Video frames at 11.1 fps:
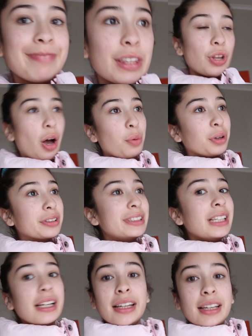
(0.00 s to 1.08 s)
So I will
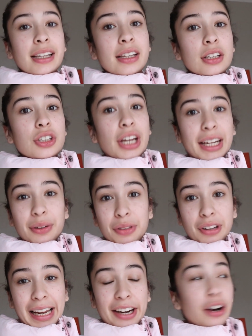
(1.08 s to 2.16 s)
check in with
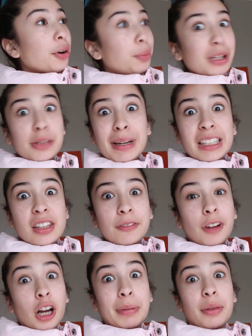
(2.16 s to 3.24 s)
you later. Oh, welcome back to the
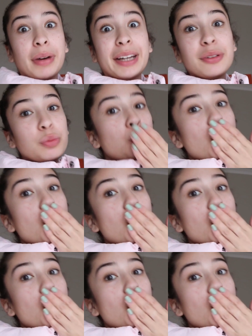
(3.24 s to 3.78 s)
vlog, by the way.